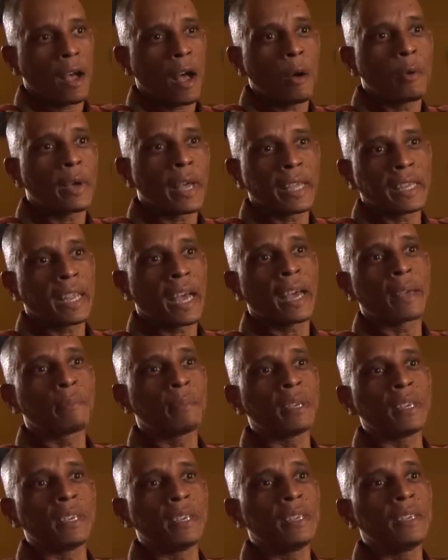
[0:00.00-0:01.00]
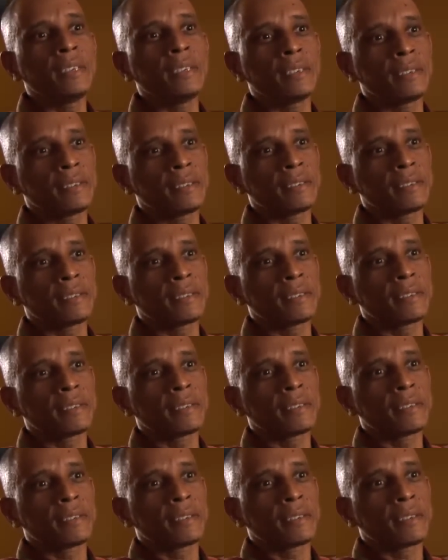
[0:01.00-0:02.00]
How can I be,
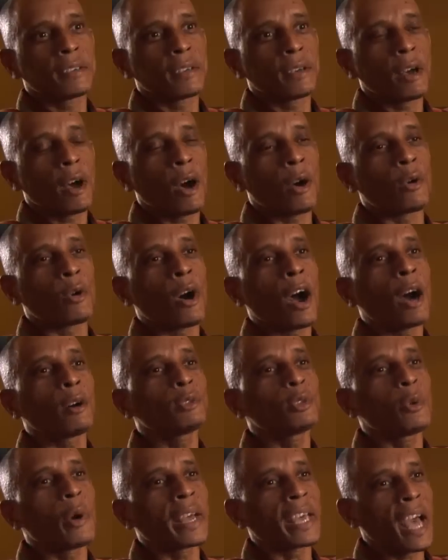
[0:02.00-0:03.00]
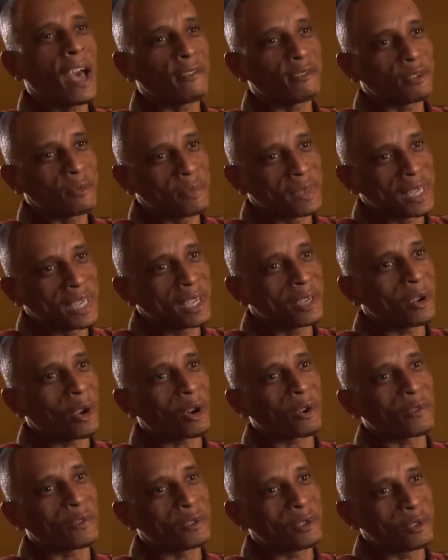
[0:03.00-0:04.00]
or how do I have to be in
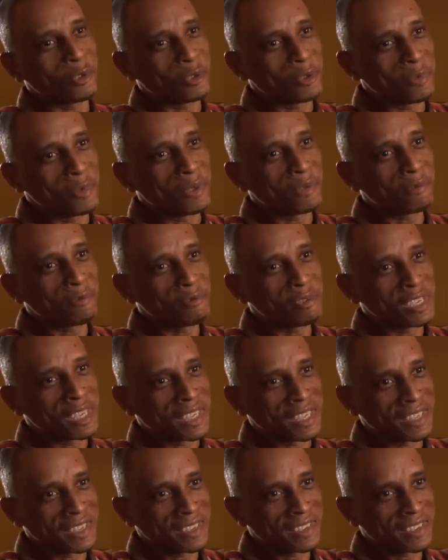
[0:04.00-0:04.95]
order for you to be free?